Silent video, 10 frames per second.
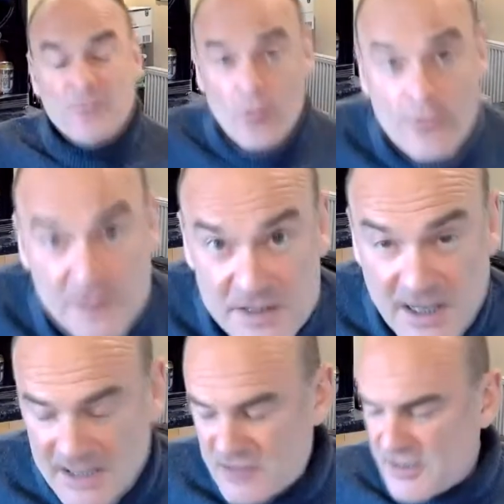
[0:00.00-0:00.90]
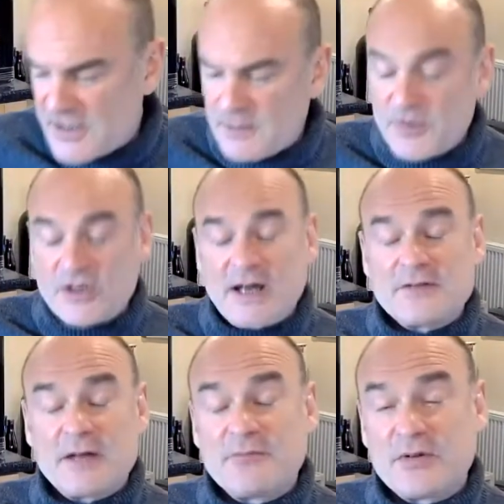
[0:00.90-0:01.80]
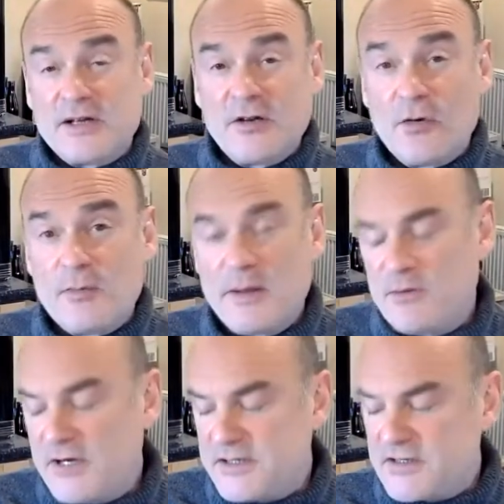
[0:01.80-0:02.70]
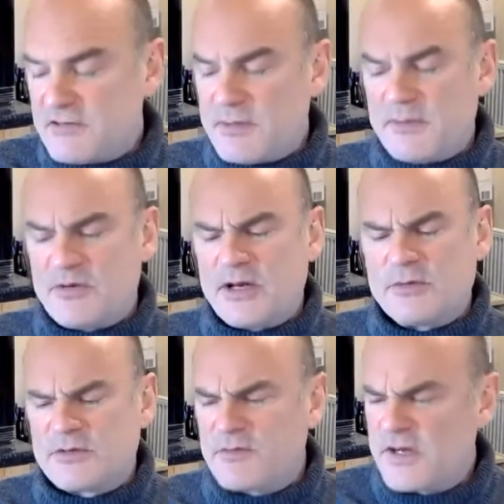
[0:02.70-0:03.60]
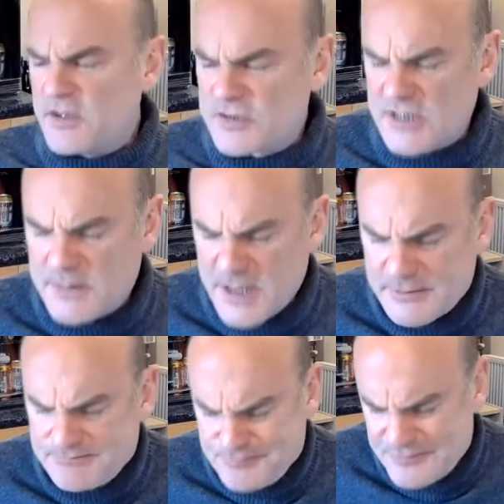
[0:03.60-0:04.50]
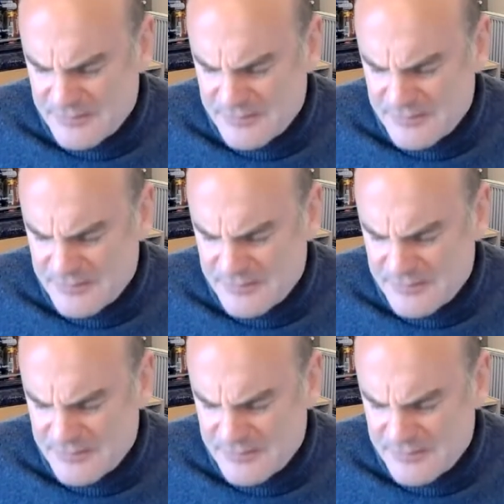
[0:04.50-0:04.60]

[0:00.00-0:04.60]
before for the Daily Drinker, but you'd have to have pretty long memories to remember it. It was a very long time ago,